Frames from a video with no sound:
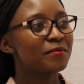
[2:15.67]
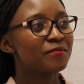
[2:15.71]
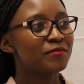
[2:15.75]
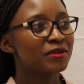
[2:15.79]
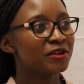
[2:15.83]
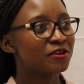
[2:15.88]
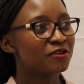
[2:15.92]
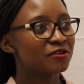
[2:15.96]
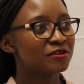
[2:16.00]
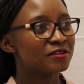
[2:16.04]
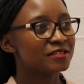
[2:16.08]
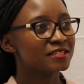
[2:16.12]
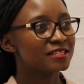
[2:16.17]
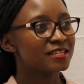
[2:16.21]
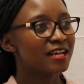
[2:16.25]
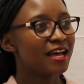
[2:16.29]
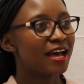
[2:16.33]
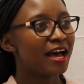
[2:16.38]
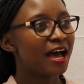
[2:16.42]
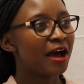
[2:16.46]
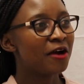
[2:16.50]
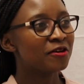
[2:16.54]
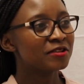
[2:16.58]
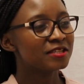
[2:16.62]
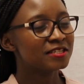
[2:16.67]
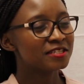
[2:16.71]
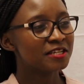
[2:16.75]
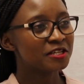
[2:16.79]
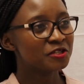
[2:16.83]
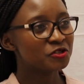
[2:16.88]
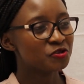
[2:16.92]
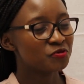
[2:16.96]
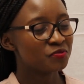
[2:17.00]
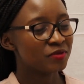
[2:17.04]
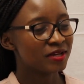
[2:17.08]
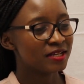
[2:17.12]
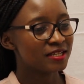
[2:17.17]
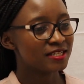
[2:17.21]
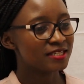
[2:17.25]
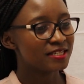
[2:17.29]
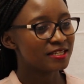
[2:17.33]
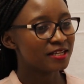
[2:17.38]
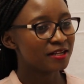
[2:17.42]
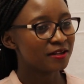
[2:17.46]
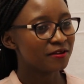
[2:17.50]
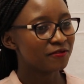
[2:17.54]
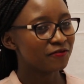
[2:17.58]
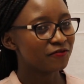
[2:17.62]
Because I would say to
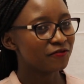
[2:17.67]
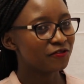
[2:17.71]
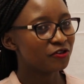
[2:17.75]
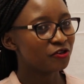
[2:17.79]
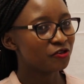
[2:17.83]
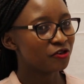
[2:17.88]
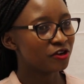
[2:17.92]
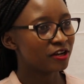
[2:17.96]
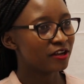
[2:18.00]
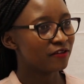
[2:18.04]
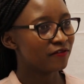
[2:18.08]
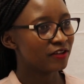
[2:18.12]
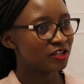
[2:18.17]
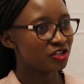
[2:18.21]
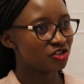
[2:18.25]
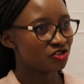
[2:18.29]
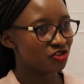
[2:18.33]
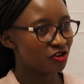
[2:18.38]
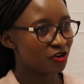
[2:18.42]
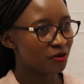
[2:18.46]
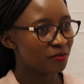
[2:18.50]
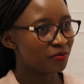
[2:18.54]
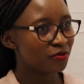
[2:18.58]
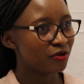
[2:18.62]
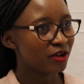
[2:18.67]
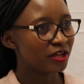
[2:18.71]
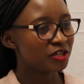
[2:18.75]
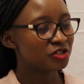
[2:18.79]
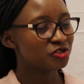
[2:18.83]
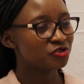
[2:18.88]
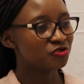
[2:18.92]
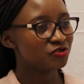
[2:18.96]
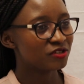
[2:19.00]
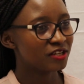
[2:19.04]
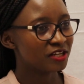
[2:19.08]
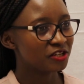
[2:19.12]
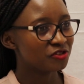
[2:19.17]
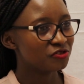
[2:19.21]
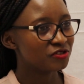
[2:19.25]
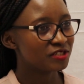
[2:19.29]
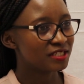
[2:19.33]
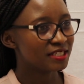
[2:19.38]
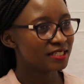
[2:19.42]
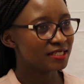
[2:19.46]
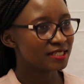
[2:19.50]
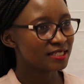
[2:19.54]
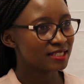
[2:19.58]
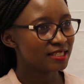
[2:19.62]
myself, you don't have a job, you're a student, you're
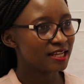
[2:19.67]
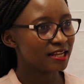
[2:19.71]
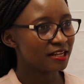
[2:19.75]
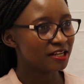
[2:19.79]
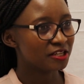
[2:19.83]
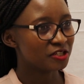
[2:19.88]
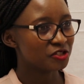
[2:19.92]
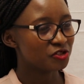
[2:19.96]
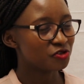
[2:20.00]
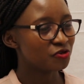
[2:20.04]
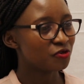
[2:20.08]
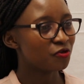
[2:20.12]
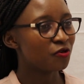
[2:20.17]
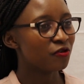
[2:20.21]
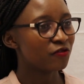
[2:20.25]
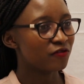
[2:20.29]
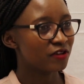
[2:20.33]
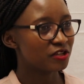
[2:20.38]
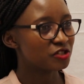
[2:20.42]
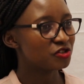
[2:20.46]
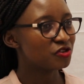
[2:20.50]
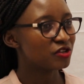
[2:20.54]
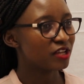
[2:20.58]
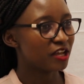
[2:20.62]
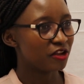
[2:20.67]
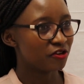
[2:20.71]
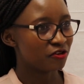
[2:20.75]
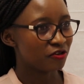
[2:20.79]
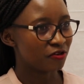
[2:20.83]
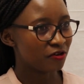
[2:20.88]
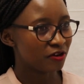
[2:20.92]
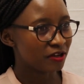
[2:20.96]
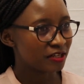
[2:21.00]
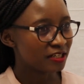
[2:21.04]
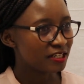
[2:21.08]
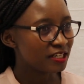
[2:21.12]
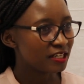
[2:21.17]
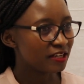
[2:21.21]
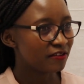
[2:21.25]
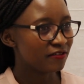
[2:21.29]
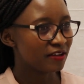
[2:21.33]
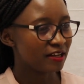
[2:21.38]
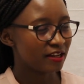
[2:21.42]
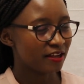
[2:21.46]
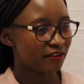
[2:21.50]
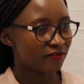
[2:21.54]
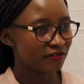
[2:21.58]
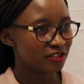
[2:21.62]
still studying, so obviously you cannot live
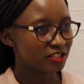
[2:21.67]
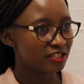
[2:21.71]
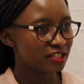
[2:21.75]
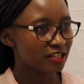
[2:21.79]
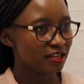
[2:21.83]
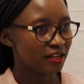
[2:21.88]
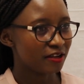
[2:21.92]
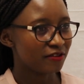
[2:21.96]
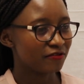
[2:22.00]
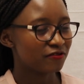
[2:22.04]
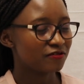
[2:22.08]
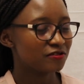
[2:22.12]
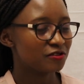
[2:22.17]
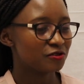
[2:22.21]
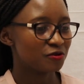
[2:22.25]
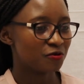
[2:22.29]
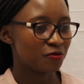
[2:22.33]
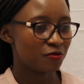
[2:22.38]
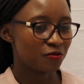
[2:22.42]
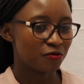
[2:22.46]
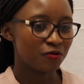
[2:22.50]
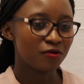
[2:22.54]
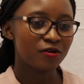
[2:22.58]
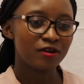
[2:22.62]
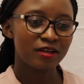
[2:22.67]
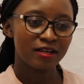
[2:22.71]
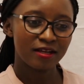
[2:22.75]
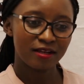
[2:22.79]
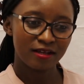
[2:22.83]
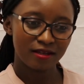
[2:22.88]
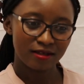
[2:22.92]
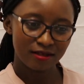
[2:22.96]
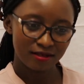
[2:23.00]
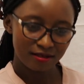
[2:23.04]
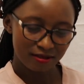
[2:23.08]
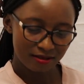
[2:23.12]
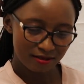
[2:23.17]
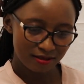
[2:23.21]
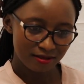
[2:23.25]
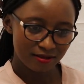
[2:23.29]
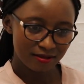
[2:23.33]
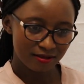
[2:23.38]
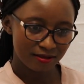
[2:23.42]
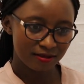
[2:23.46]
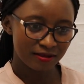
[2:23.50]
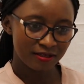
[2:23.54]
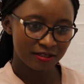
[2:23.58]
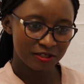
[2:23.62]
a lavish life. So
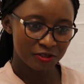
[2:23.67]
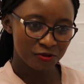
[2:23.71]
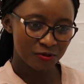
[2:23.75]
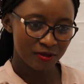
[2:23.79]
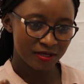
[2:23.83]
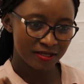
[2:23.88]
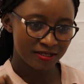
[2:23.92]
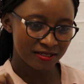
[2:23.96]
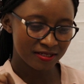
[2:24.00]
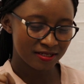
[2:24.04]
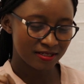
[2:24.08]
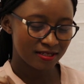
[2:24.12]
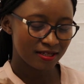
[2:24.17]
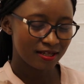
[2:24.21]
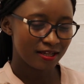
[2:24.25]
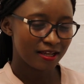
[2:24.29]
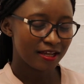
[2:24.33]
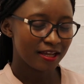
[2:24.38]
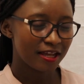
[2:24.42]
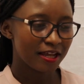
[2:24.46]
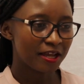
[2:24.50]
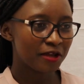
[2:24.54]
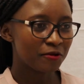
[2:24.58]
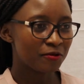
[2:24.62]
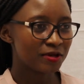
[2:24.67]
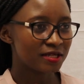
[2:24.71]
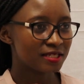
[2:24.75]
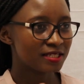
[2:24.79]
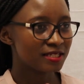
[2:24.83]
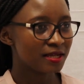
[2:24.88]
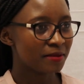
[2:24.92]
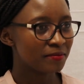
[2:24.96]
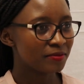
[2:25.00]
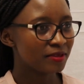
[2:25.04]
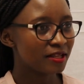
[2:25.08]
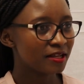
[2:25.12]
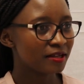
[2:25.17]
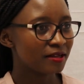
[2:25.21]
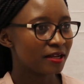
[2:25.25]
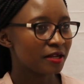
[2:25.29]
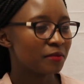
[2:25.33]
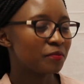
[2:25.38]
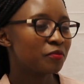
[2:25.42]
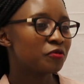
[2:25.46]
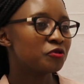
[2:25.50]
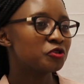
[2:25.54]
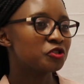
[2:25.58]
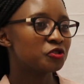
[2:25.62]
this was it was something
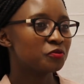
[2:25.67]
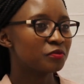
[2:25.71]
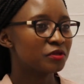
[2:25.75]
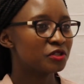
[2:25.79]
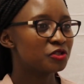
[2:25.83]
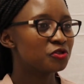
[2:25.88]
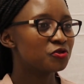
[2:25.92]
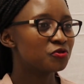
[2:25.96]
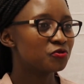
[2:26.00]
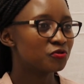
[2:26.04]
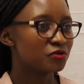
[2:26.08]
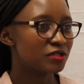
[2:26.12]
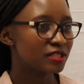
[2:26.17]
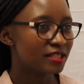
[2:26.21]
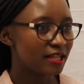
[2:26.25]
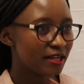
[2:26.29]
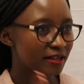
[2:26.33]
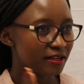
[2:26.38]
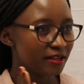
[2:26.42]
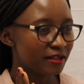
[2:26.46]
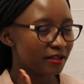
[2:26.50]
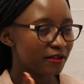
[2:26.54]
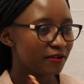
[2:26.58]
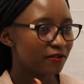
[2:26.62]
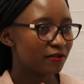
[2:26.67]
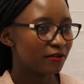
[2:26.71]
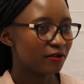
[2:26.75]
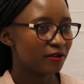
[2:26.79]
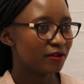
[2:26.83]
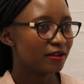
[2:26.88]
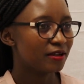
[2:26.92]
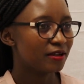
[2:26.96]
that pushed me to study